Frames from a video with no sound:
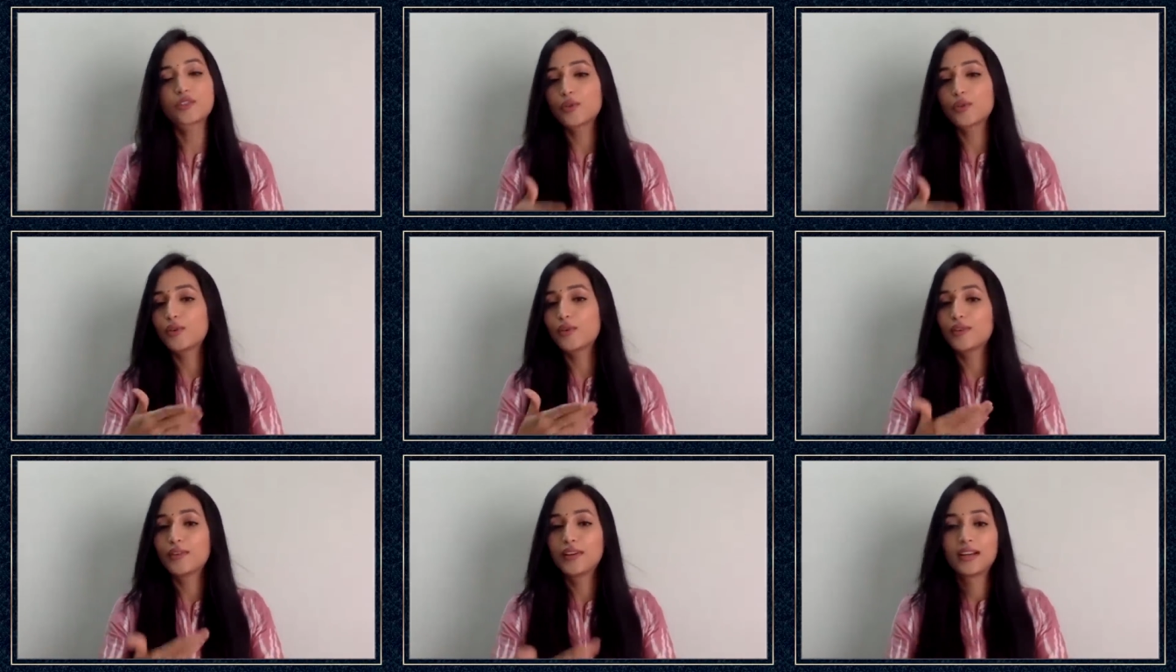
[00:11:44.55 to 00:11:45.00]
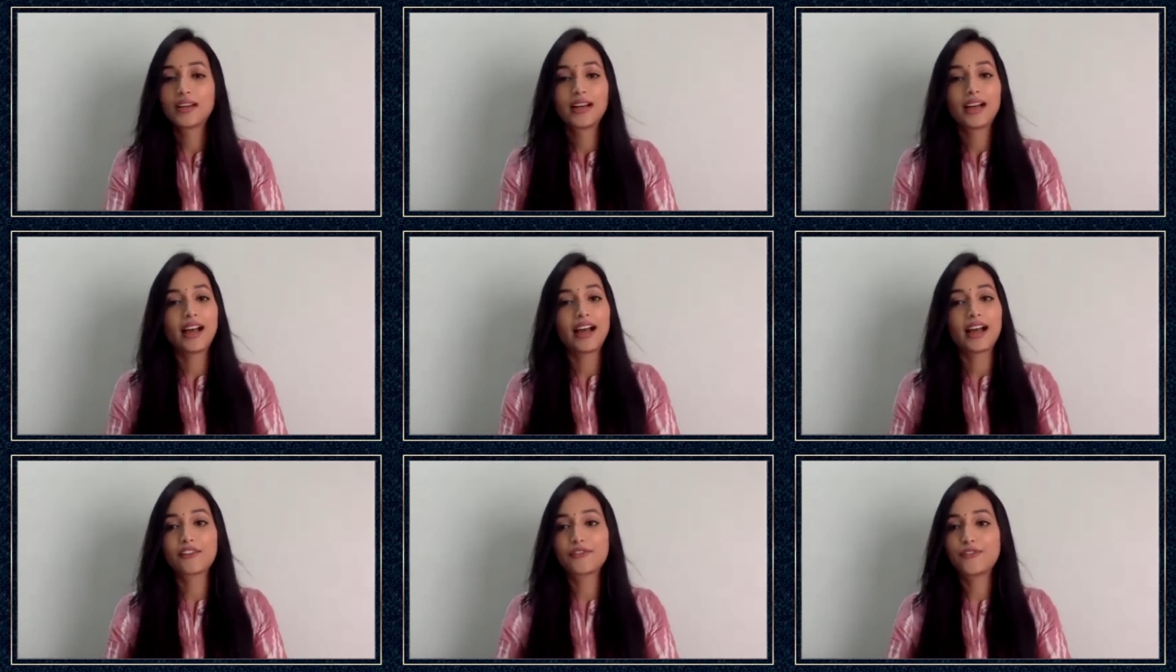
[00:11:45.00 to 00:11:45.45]
So
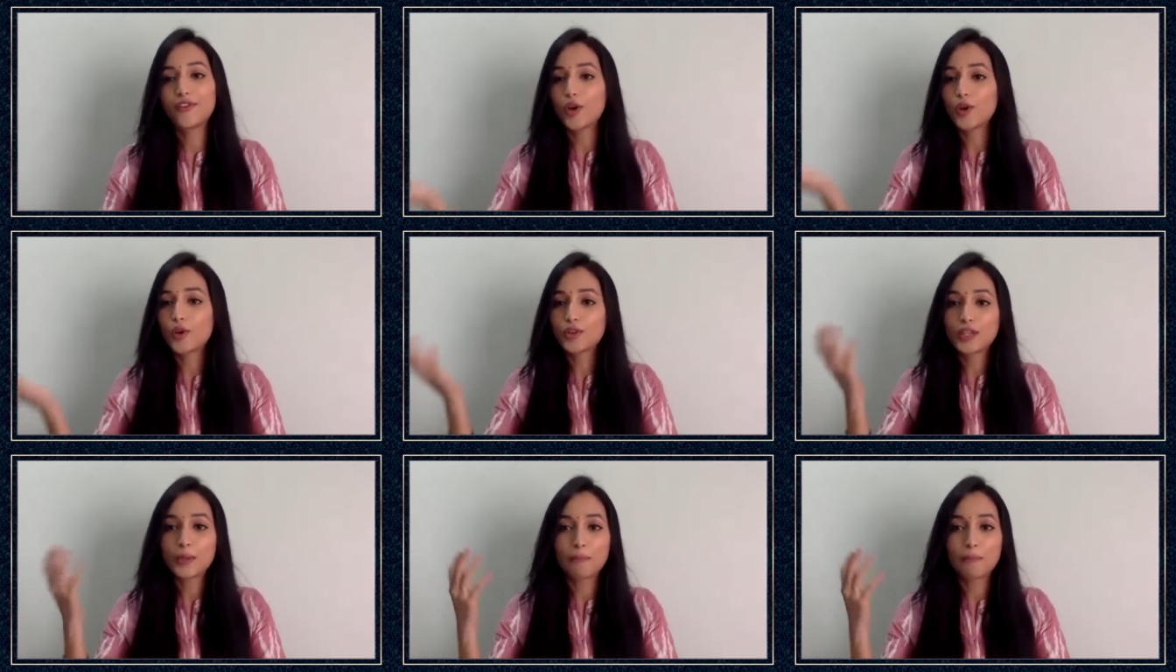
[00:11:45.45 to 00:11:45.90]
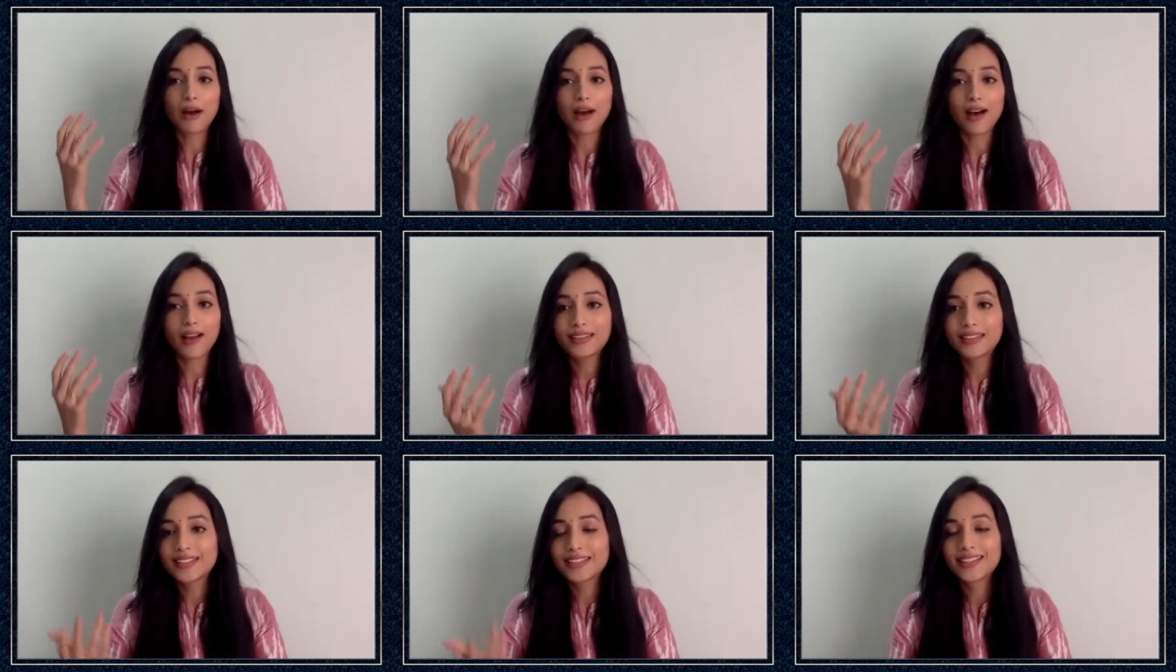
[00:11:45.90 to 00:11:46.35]
I followed the
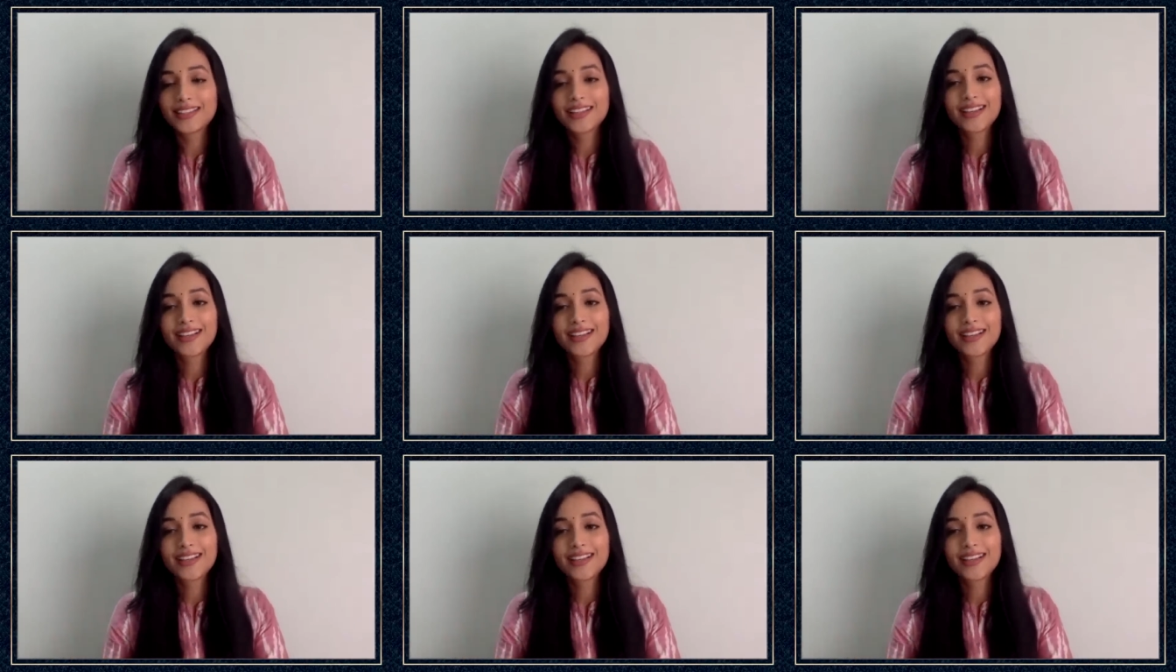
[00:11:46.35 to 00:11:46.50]
path.